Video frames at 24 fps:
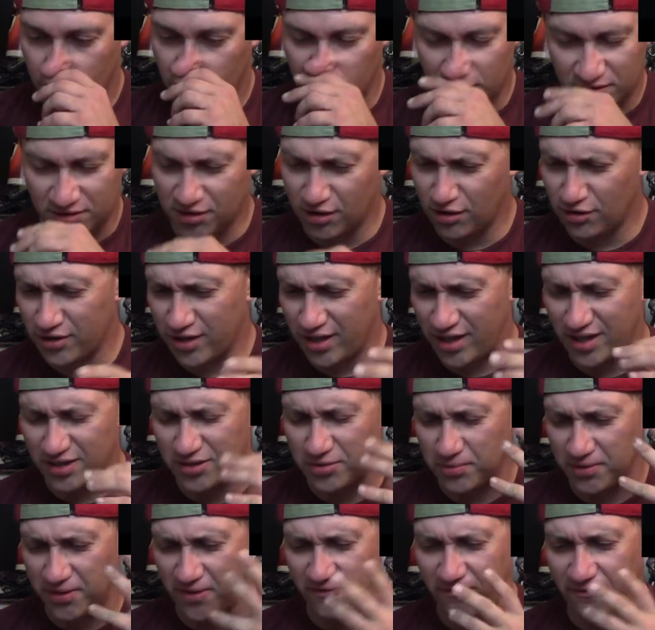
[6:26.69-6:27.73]
Those little
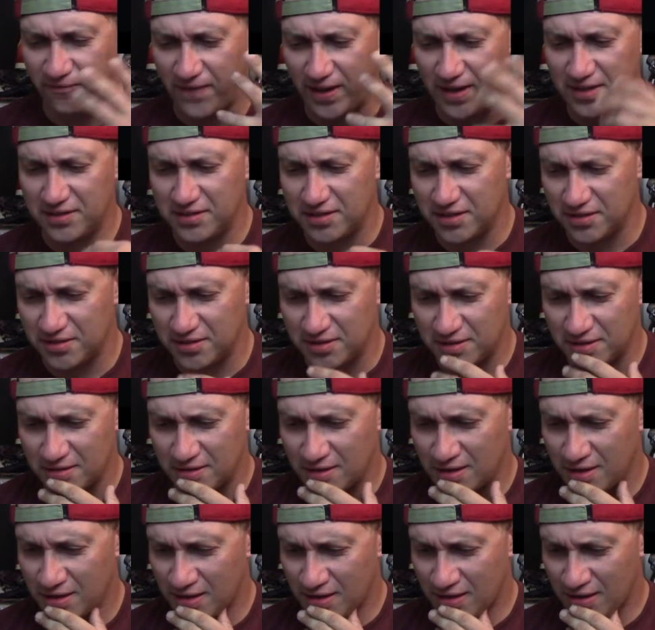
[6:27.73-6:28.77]
kids with the faces.
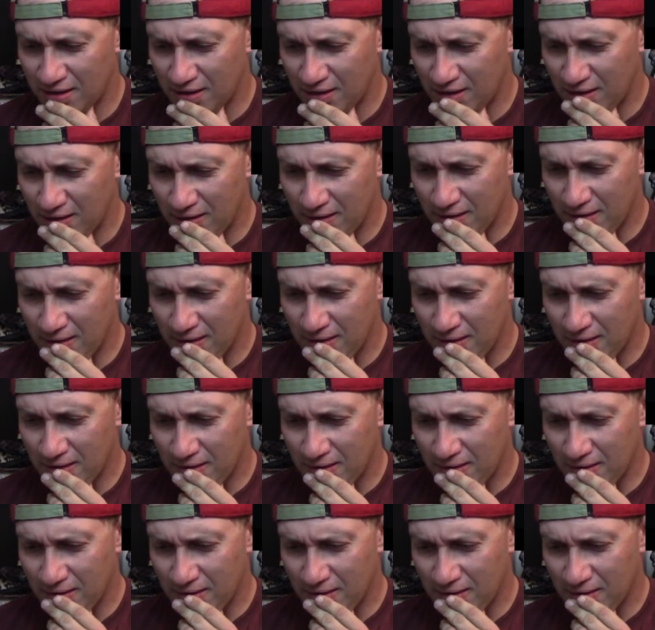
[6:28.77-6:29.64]
Is bad.